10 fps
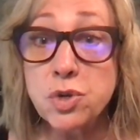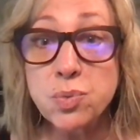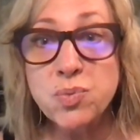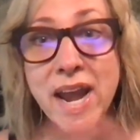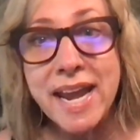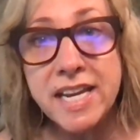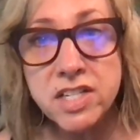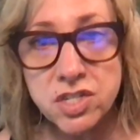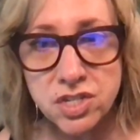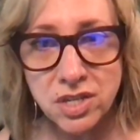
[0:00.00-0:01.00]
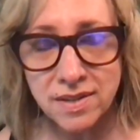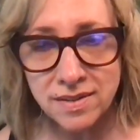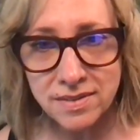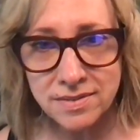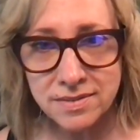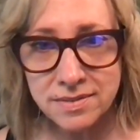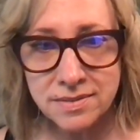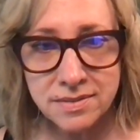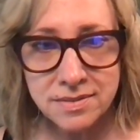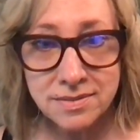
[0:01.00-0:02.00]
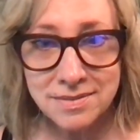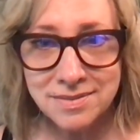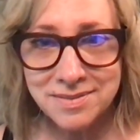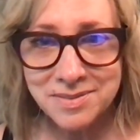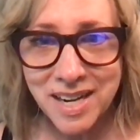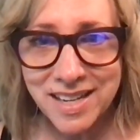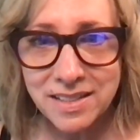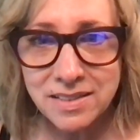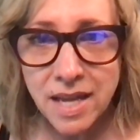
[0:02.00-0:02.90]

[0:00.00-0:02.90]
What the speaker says: range, right?